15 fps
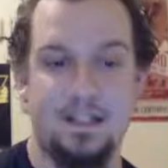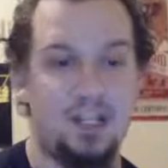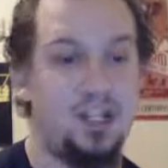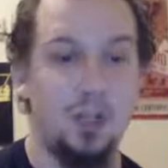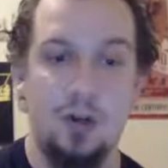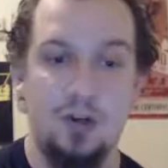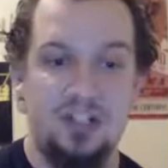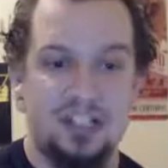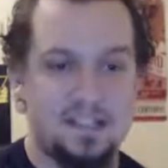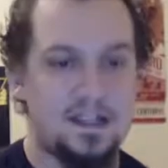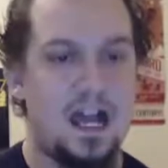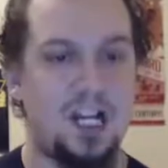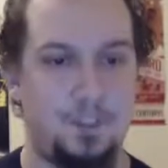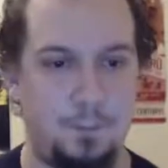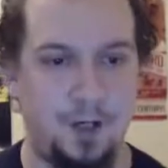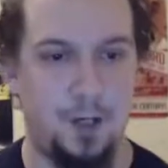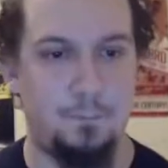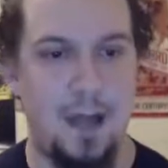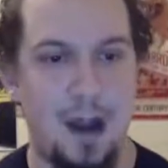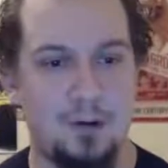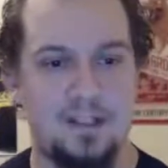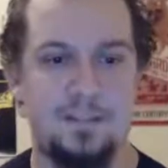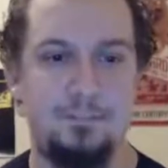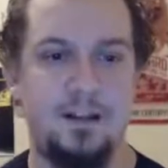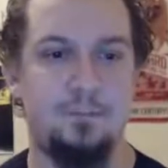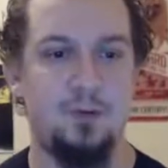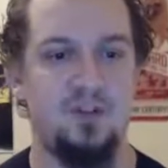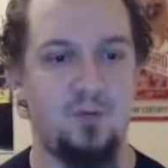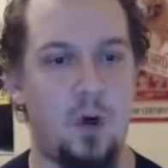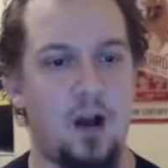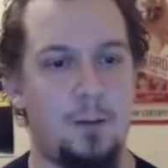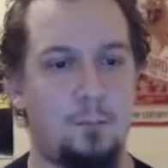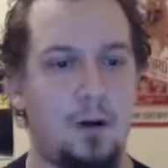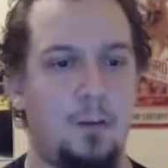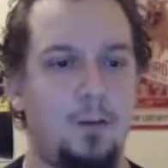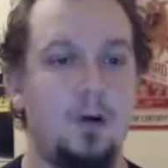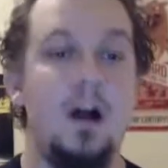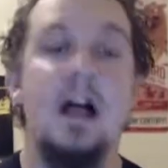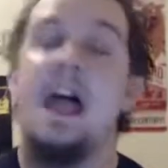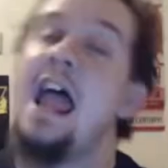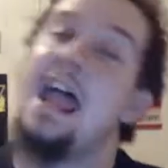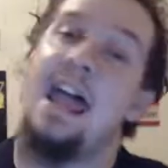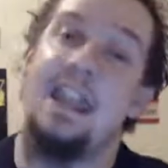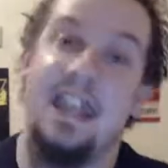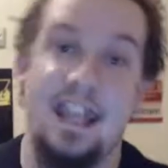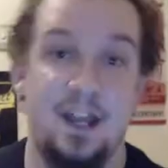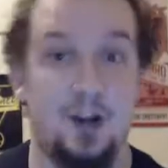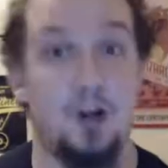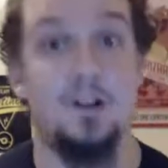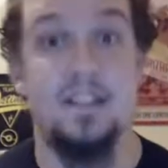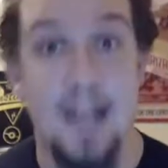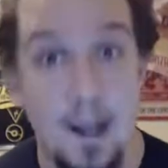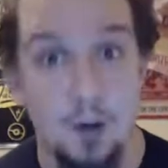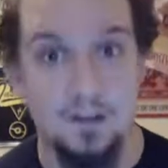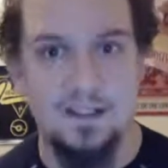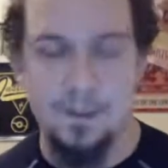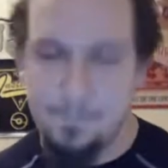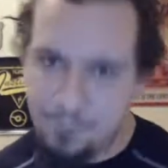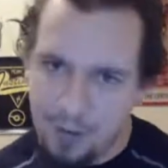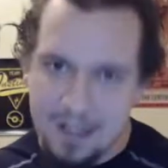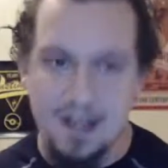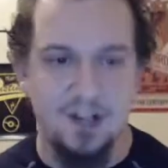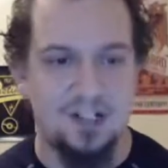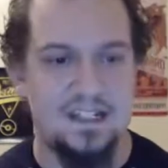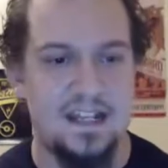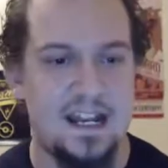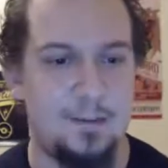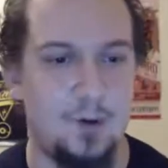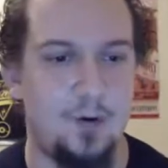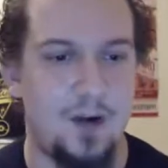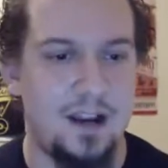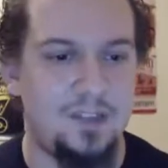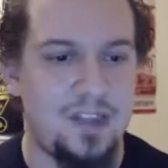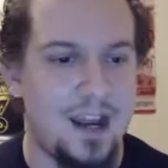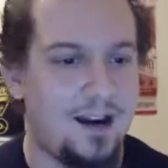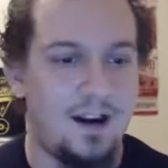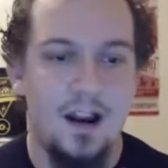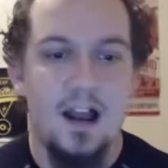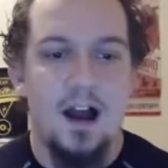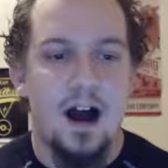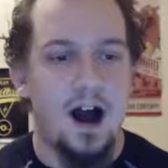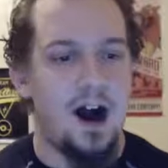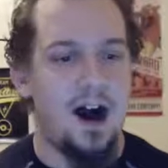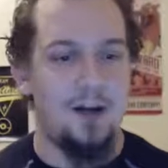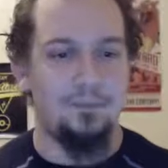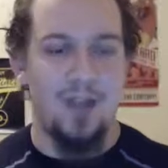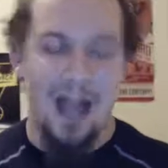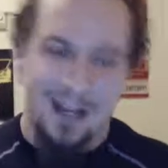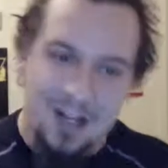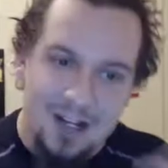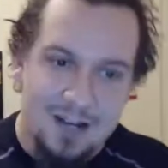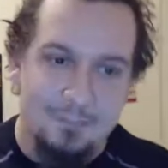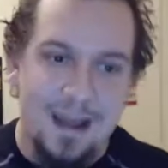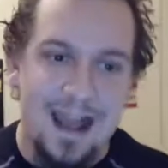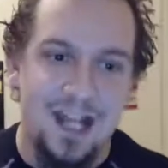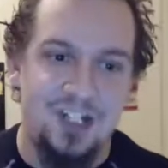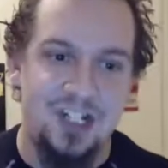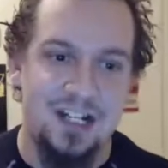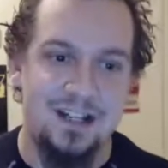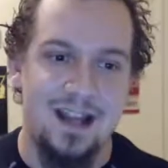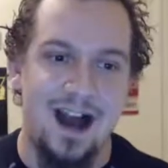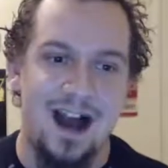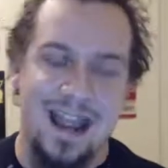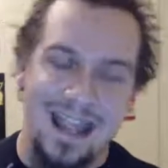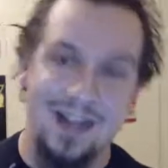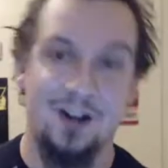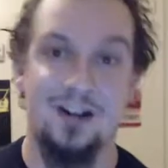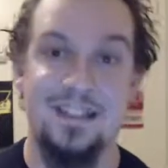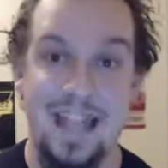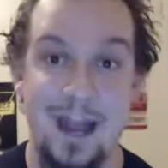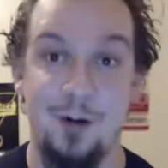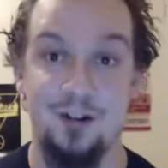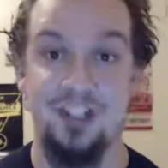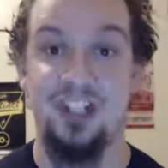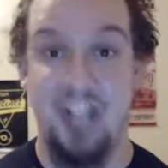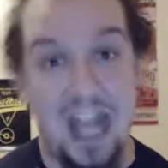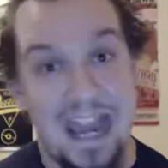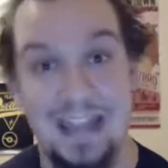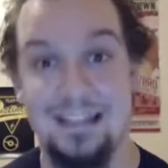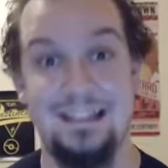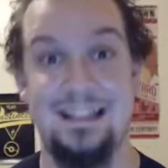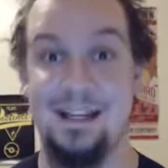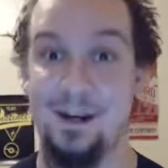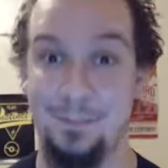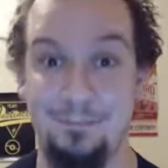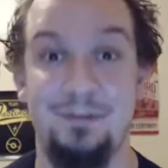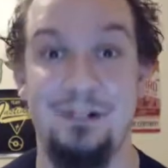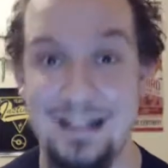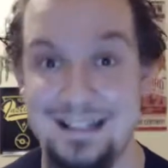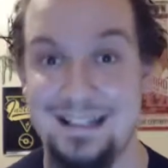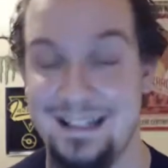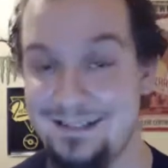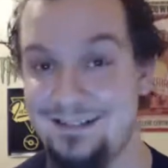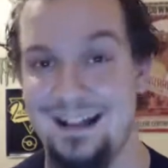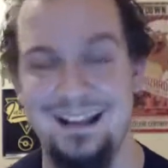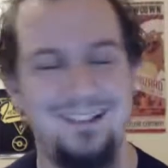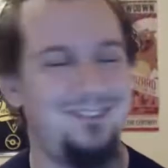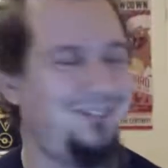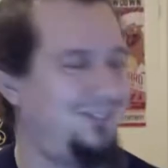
Huge / Pure Power, Speed Boost, Water Bubble, and Innards Out. So, pretty understandable right there. I could imagine Innards Out Chansey or Blissey. Like,